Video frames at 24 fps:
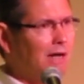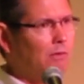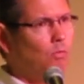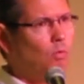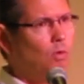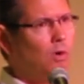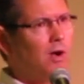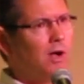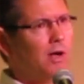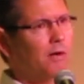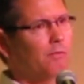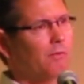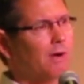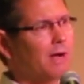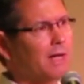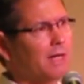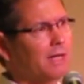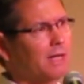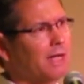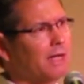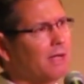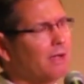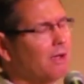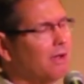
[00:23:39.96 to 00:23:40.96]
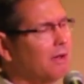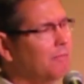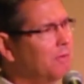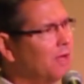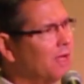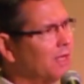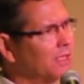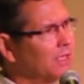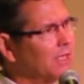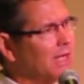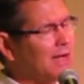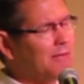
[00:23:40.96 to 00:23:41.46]
I want right now.
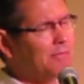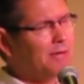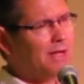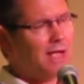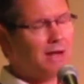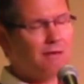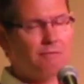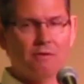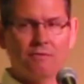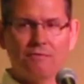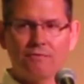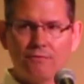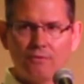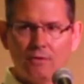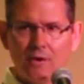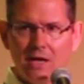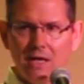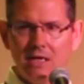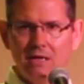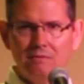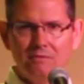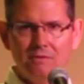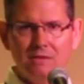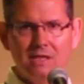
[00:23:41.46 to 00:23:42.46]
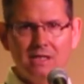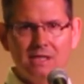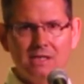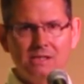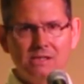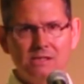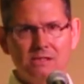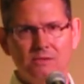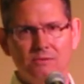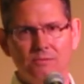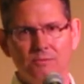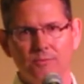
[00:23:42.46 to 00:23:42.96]
I'm kind of afraid of
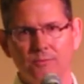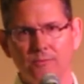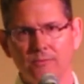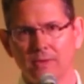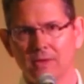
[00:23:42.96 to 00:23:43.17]
this.